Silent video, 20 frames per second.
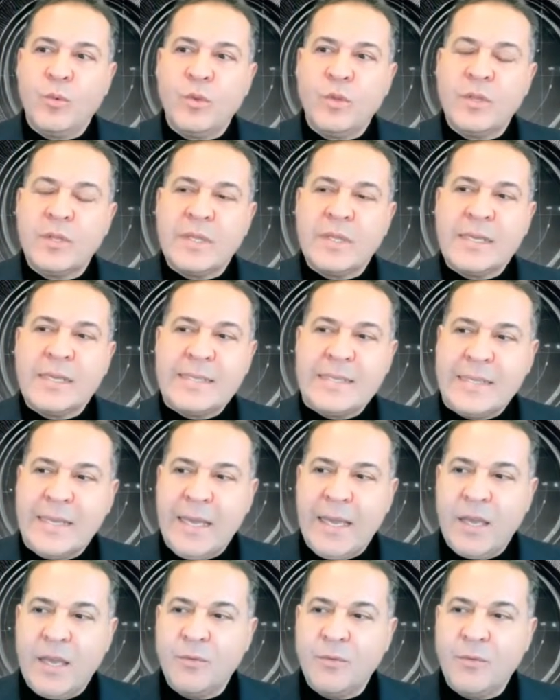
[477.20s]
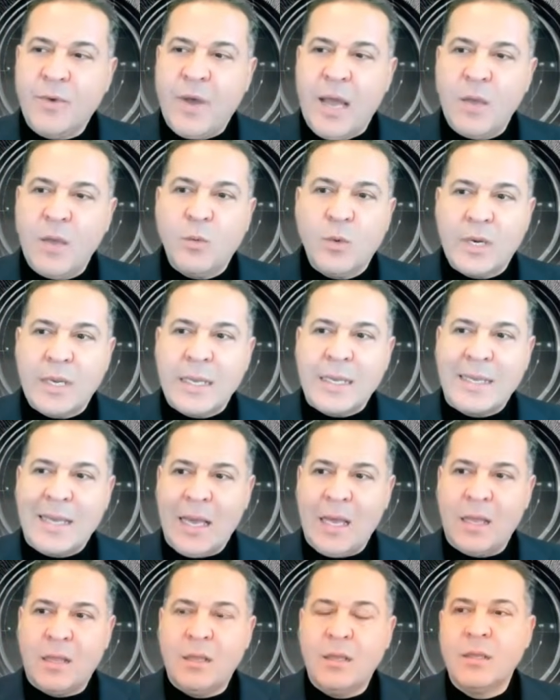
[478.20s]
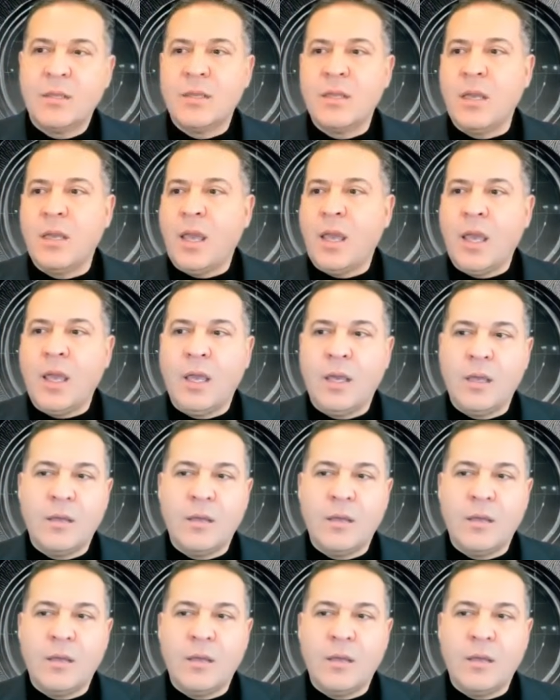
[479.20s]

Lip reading: let's say if I want to get the